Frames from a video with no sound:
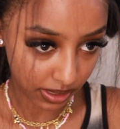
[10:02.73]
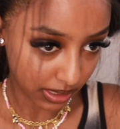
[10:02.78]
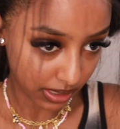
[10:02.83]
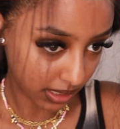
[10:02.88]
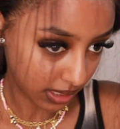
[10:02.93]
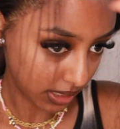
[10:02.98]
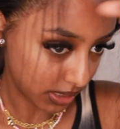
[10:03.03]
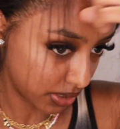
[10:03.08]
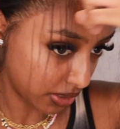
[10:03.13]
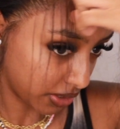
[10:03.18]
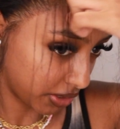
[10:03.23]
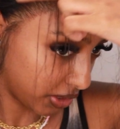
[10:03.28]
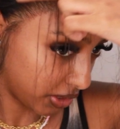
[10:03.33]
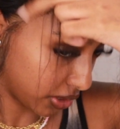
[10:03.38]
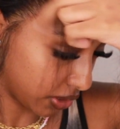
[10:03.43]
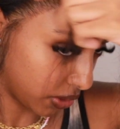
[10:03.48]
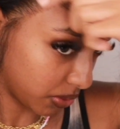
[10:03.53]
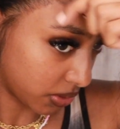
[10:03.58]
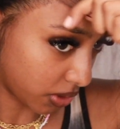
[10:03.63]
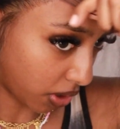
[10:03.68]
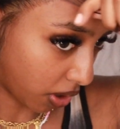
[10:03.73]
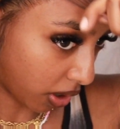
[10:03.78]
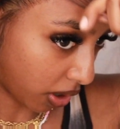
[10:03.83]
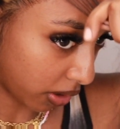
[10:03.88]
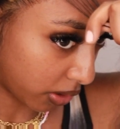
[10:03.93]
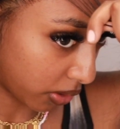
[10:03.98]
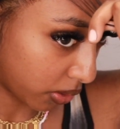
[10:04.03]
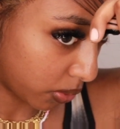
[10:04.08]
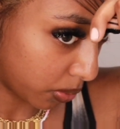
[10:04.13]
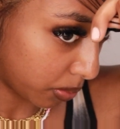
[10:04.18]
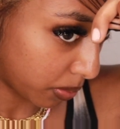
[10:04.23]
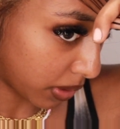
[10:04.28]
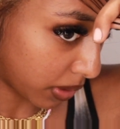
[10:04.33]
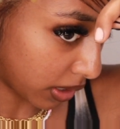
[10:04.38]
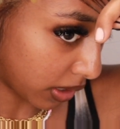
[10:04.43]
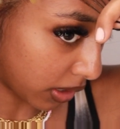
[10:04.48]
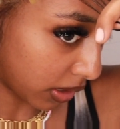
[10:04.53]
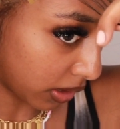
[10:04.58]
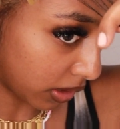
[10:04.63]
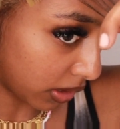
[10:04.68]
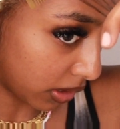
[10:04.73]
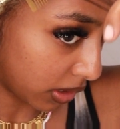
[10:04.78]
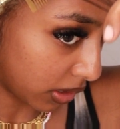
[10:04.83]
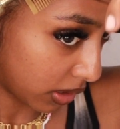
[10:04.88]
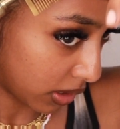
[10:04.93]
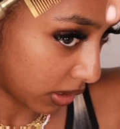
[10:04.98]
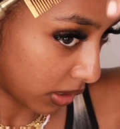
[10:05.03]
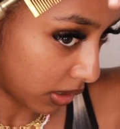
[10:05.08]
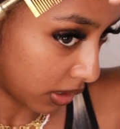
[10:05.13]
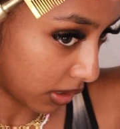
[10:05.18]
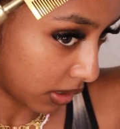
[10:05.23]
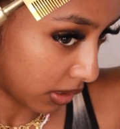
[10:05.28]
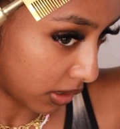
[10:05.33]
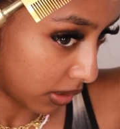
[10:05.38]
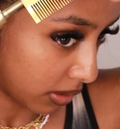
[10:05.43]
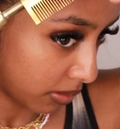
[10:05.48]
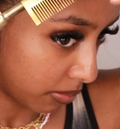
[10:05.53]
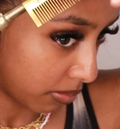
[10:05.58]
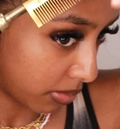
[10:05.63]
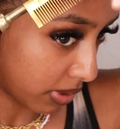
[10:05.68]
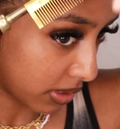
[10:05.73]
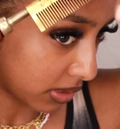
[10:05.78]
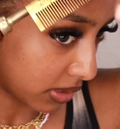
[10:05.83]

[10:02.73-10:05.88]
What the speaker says: it easier, you can use a hot comb and press